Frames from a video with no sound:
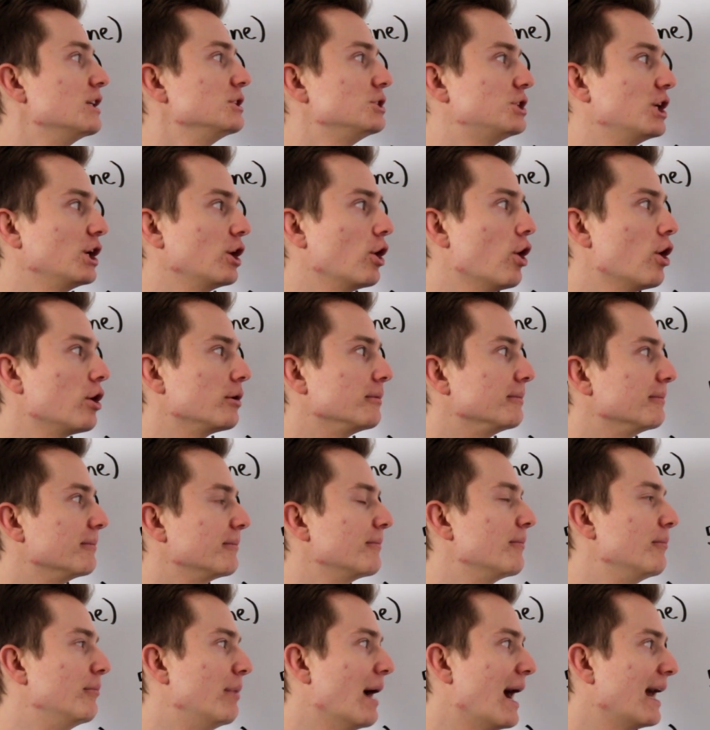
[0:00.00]
Chingón,
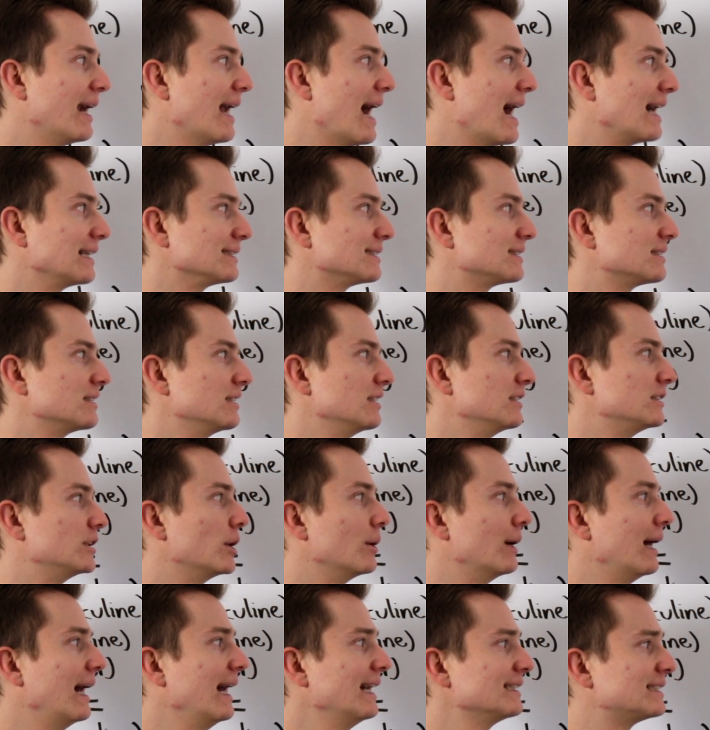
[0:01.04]
badass.
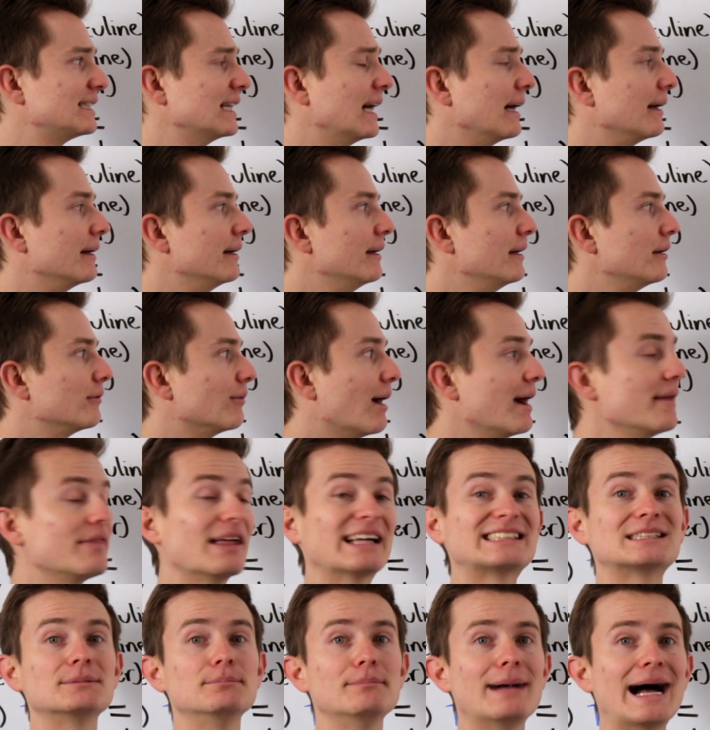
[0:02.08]
So ese, right?
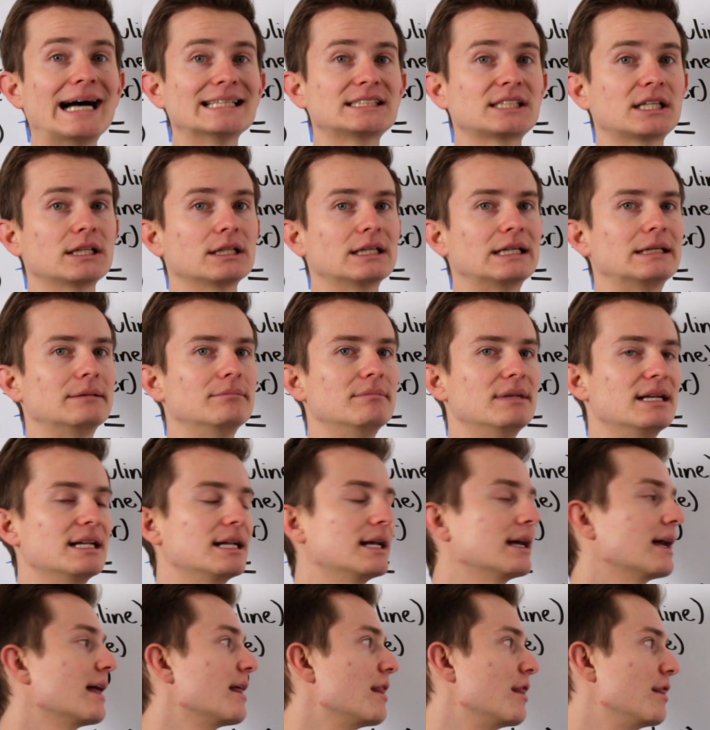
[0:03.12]
That's masculine,
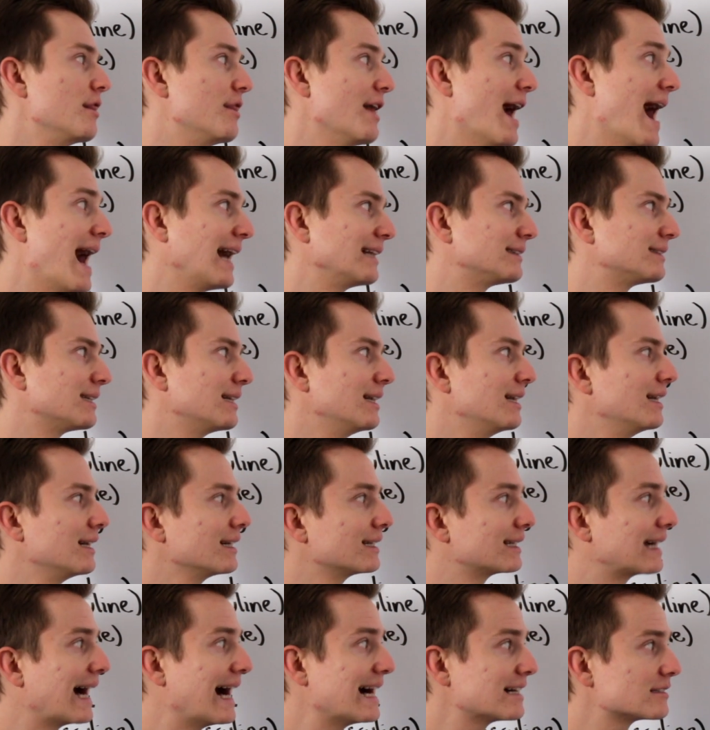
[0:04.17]
meaning that.
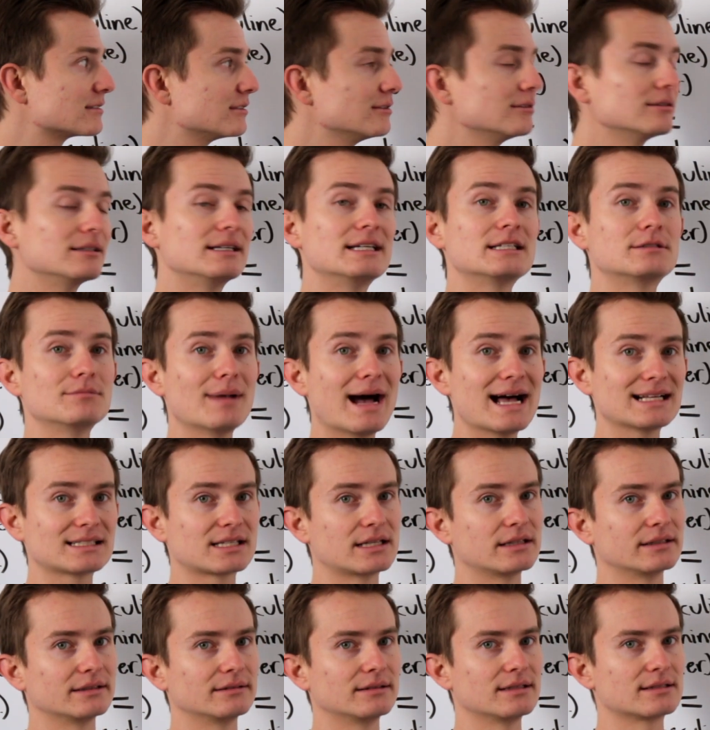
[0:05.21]
Carro is
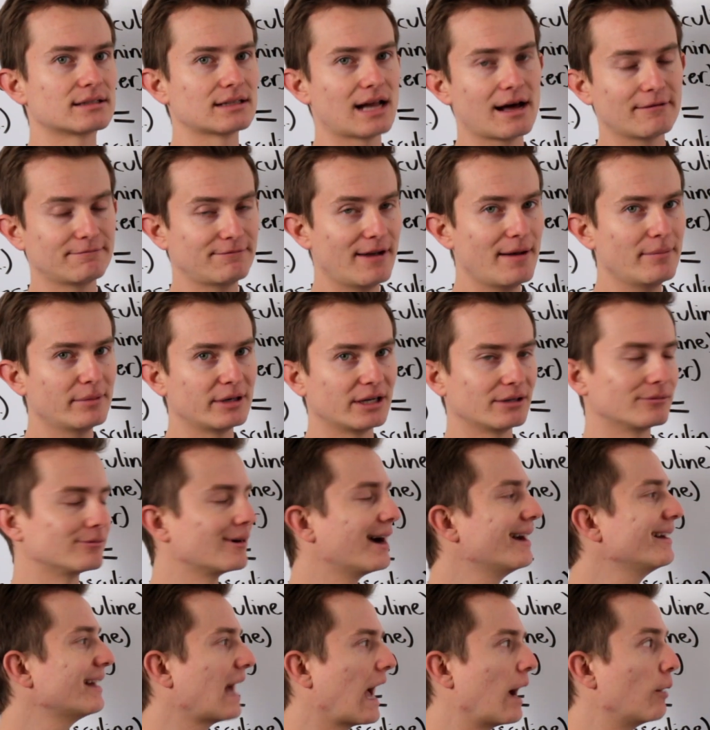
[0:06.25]
masculine. It's not feminine,
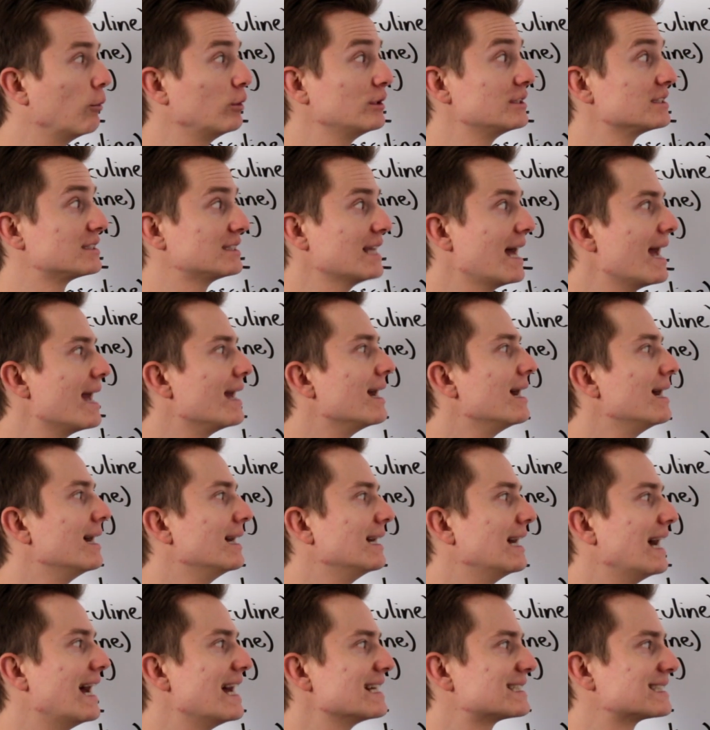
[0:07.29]
right? I wouldn't say
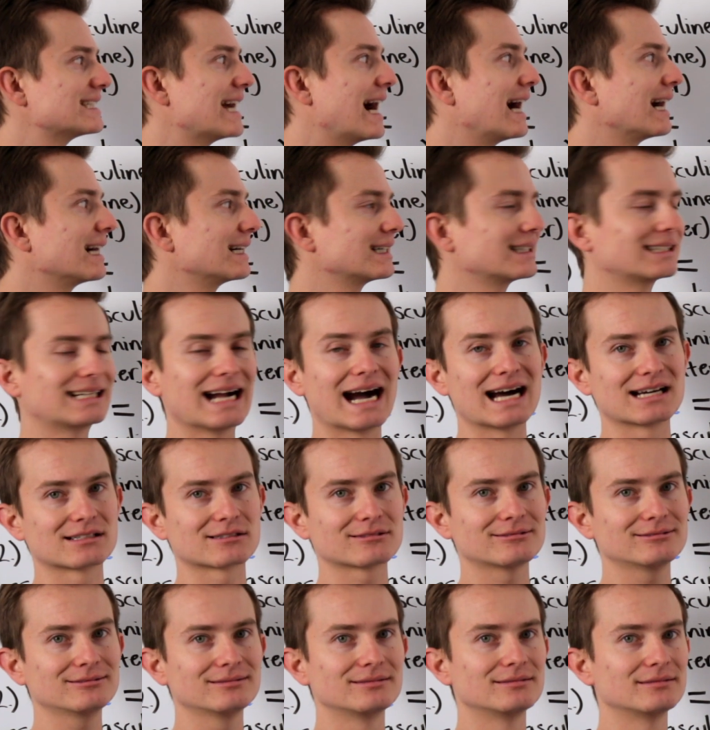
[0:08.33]
esa
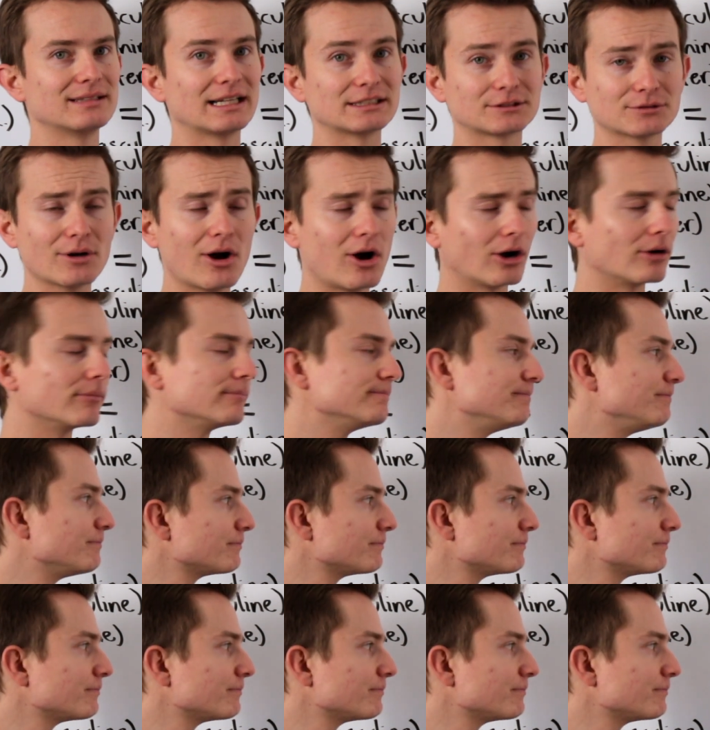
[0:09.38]
carro. That's wrong.